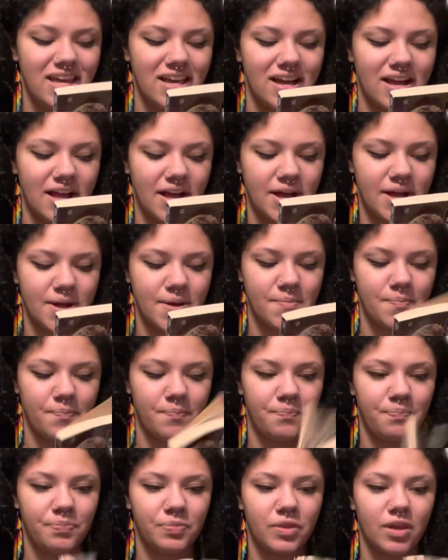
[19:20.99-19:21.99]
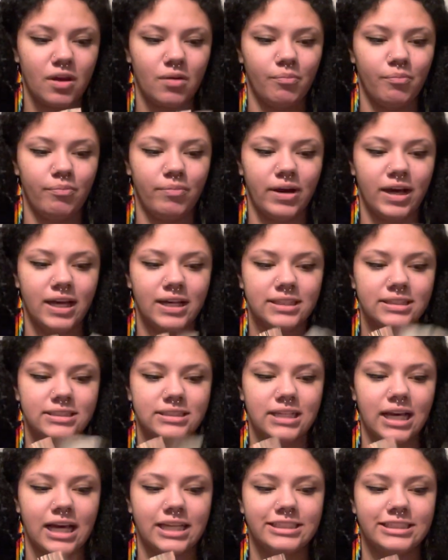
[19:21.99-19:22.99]
But
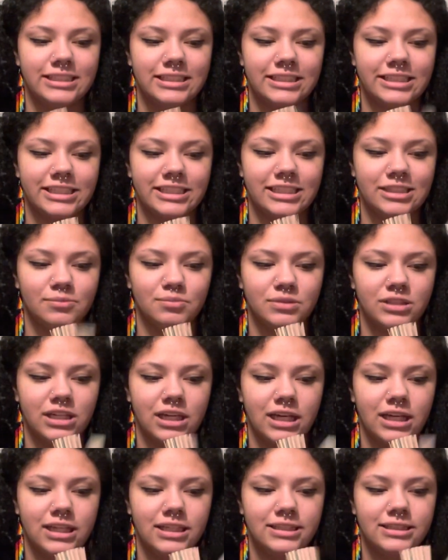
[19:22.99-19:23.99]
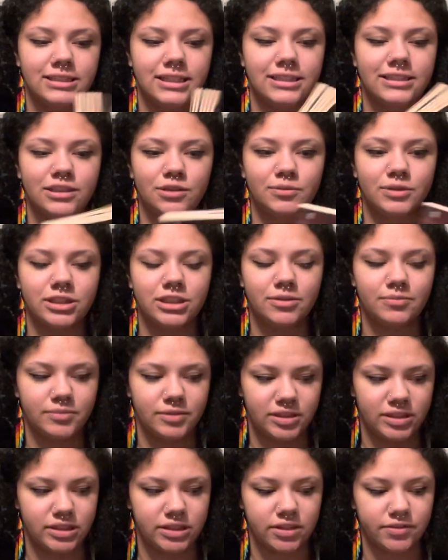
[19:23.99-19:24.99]
I did get it because Tennessee Williams
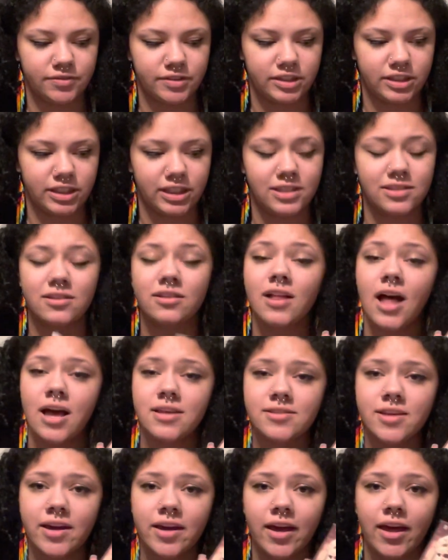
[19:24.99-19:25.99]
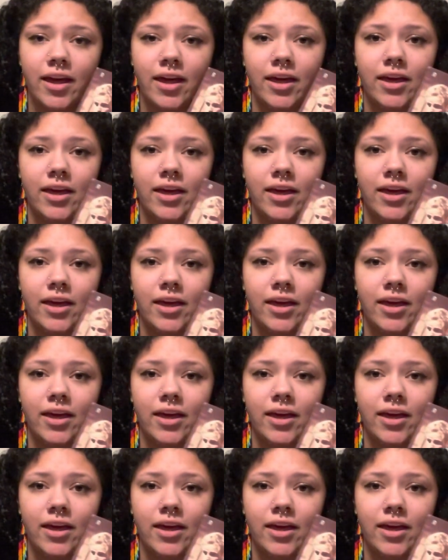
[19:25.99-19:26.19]
is obviously, he's a classic.